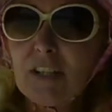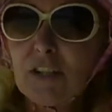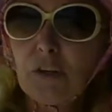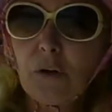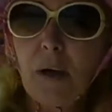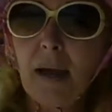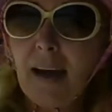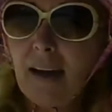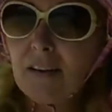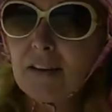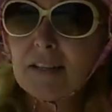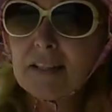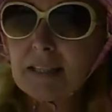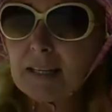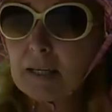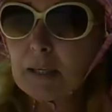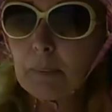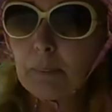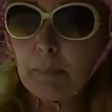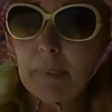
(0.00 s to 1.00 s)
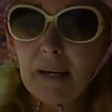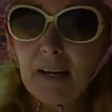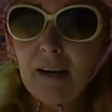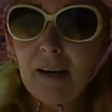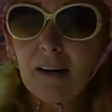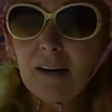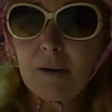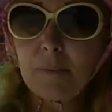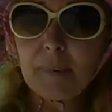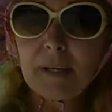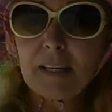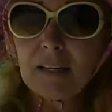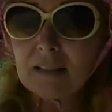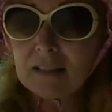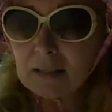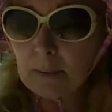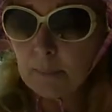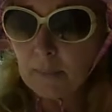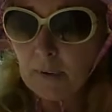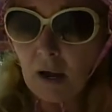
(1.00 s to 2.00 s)
how does it compare, because
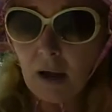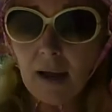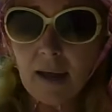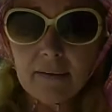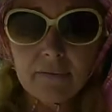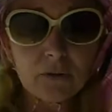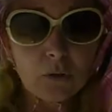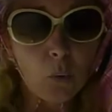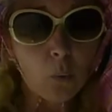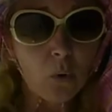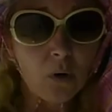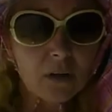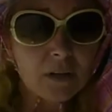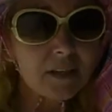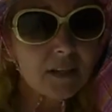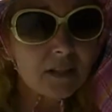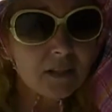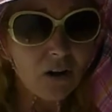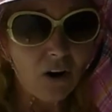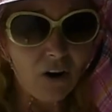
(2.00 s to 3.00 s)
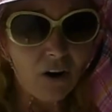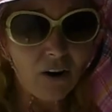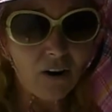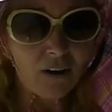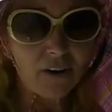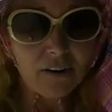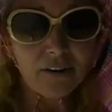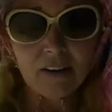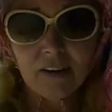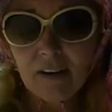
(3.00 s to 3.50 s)
I'm not having to work as hard